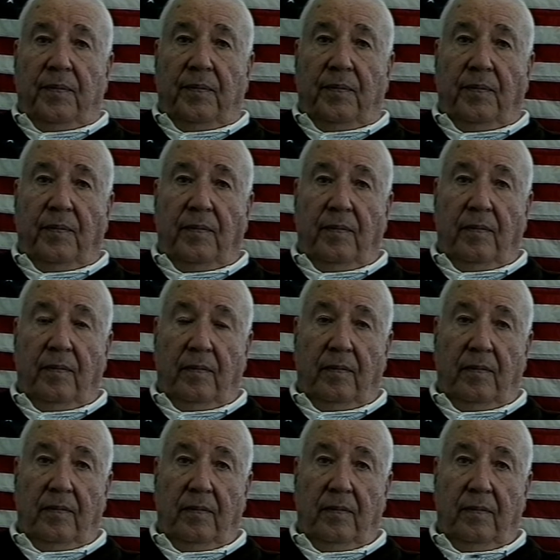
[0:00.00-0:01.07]
And
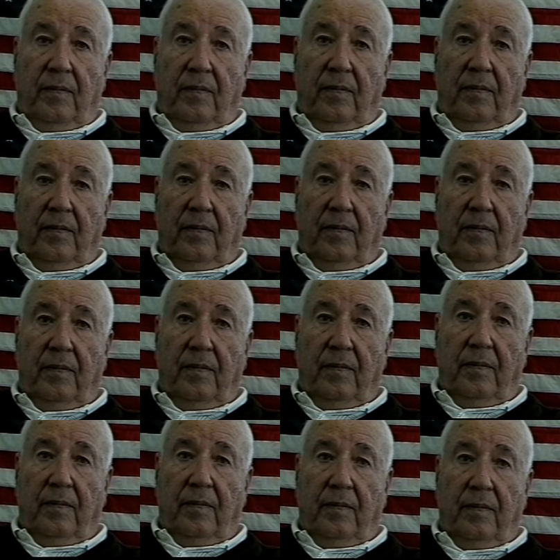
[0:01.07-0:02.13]
uh, when did
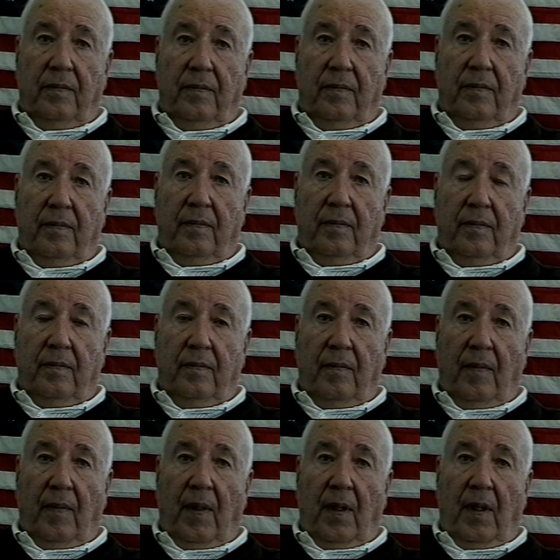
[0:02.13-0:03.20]
you return? And
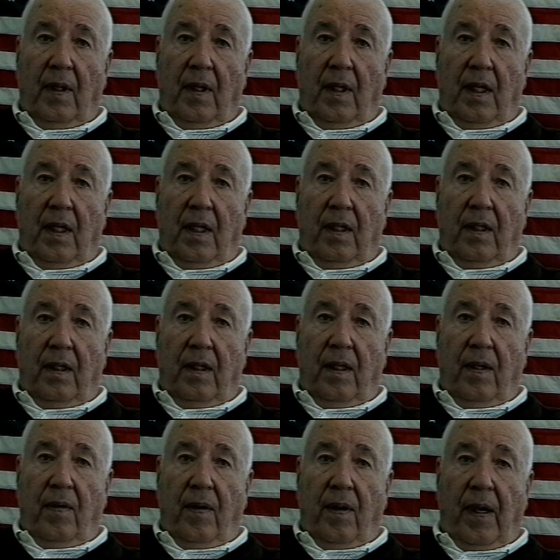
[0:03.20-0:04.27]
was that tied in with
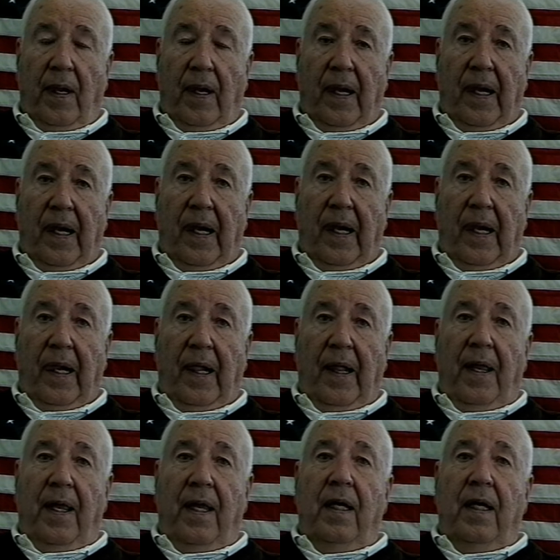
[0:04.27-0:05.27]
discharge? And uh...